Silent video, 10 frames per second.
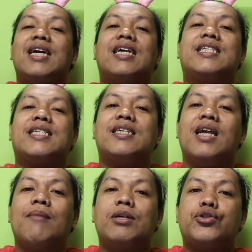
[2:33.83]

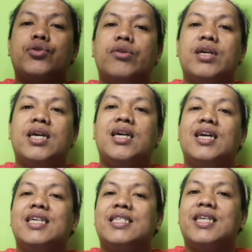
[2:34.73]
exclamatory
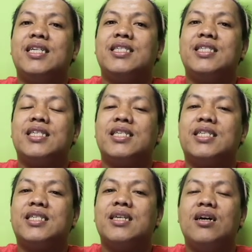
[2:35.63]

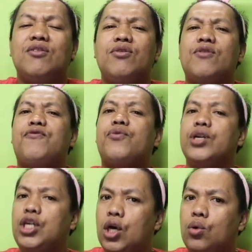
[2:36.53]
sentences. Now, for
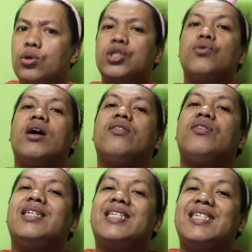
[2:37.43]
you to
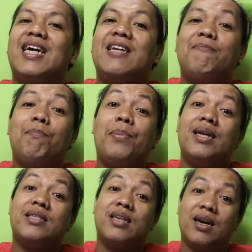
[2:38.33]
understand
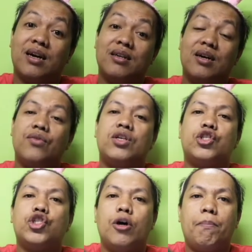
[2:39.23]
better the
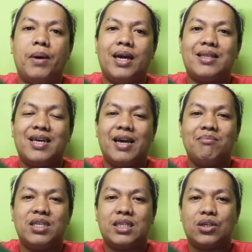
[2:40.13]
topic that
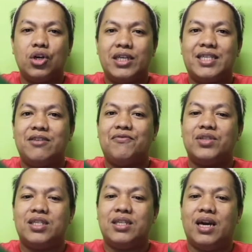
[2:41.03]
I'm discussing
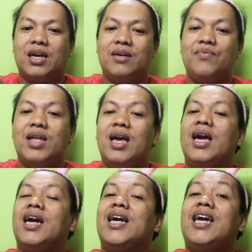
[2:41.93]
for today,
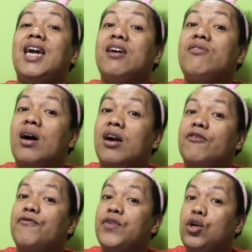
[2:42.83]
here are
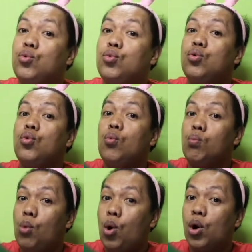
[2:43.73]
a few
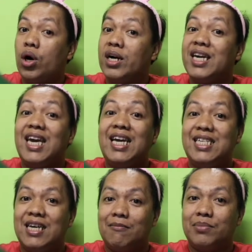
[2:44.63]
more
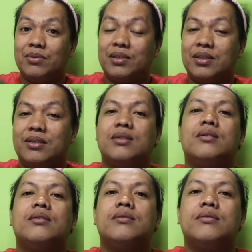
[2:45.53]
examples.
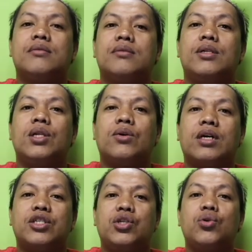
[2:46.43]
Look
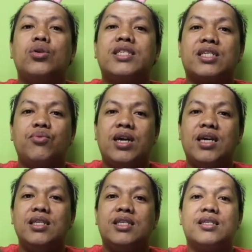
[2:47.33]
at your
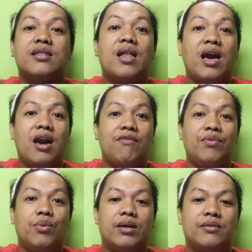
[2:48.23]
screens,
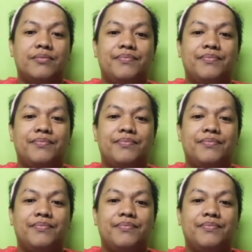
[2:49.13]
everyone.